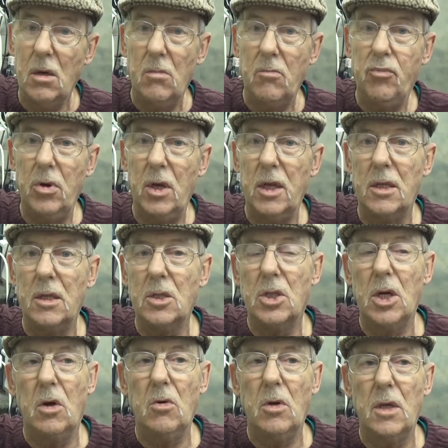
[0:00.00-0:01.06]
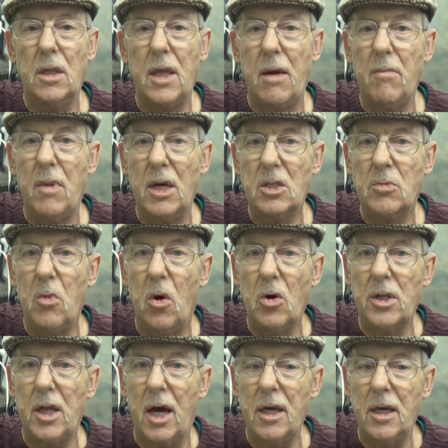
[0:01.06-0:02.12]
Brilliant. So that makes my
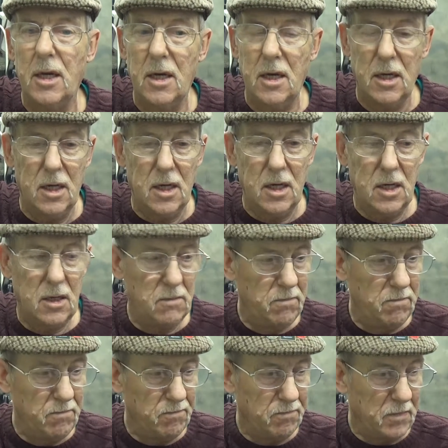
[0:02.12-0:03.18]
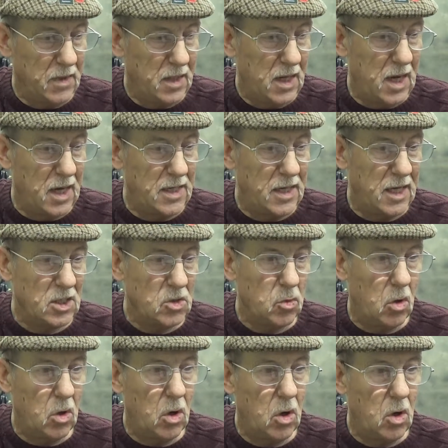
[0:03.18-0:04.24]
day. And that's
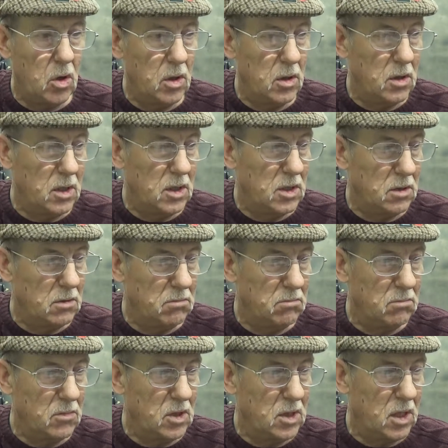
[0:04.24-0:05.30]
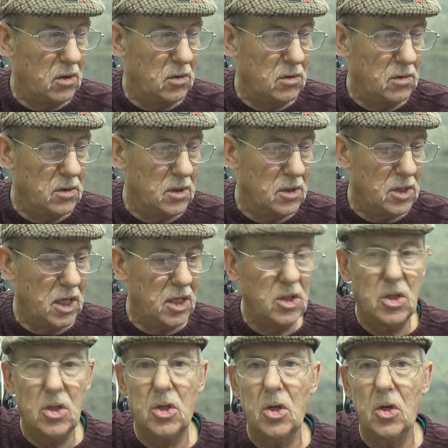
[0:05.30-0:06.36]
what I tend
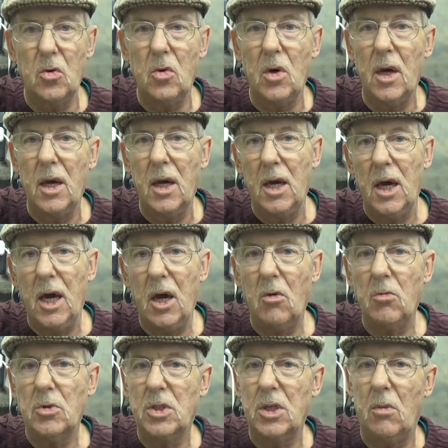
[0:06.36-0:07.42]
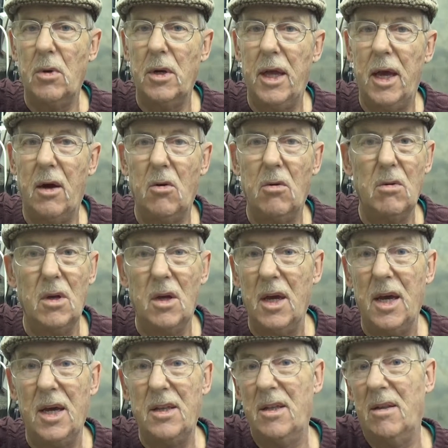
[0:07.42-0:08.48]
to do, help someone out.
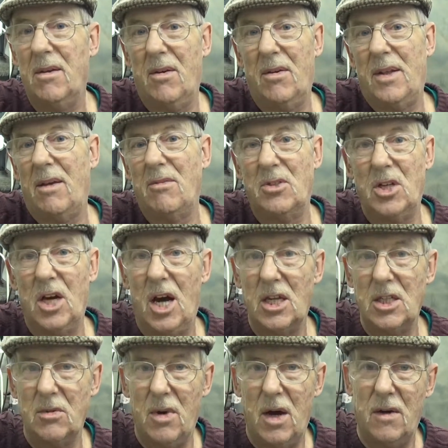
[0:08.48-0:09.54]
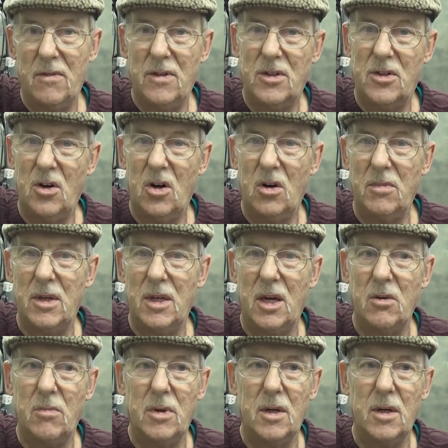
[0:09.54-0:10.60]
And I don't charge them half the time, you
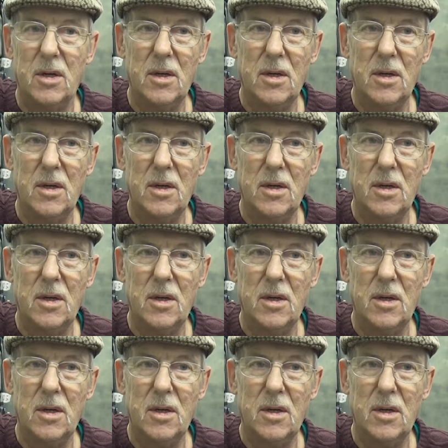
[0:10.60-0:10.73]
know, but